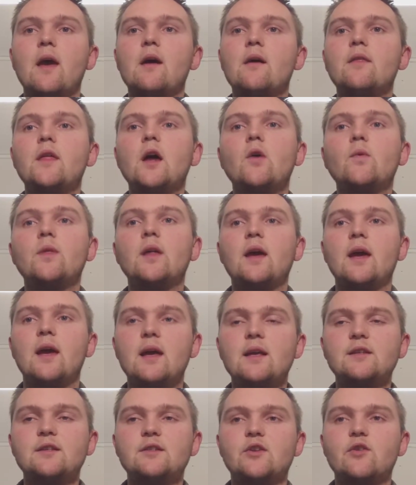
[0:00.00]
Though the
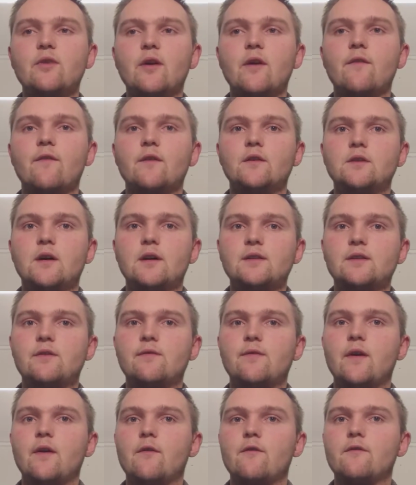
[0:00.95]
history of
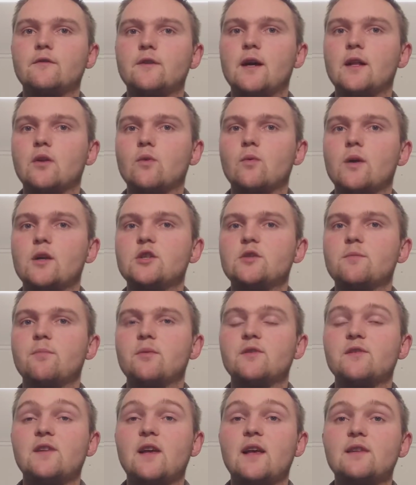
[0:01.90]
philosophy of language
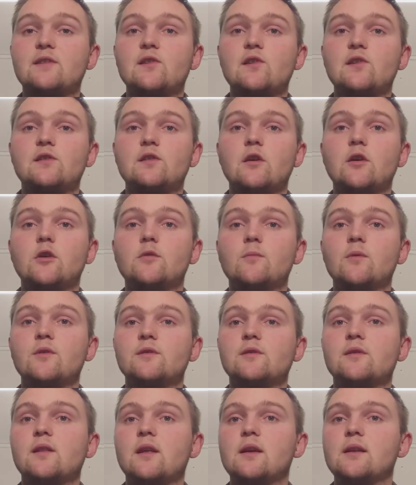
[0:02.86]
possesses
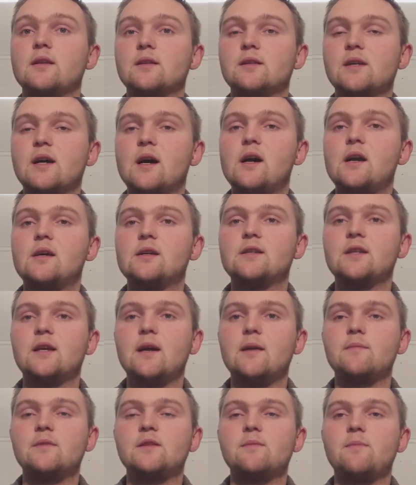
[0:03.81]
almost the entire
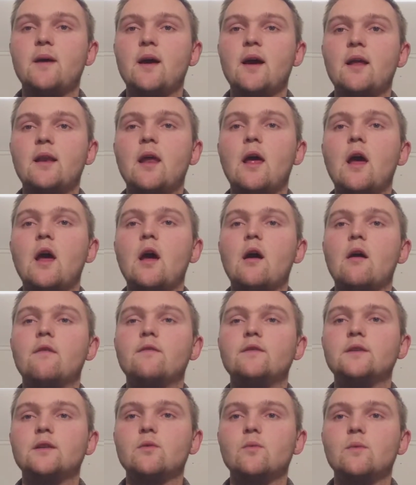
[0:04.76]
time span
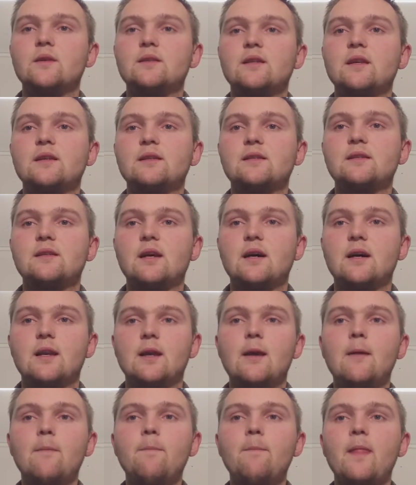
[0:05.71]
of linguistic
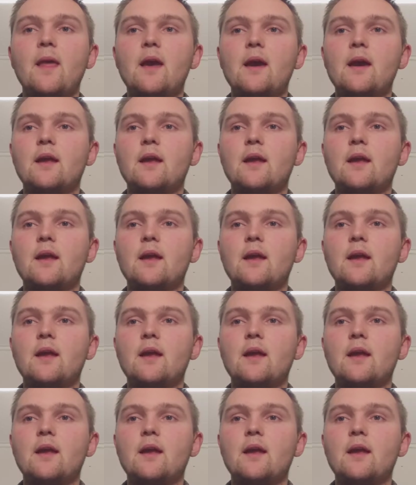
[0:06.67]
study,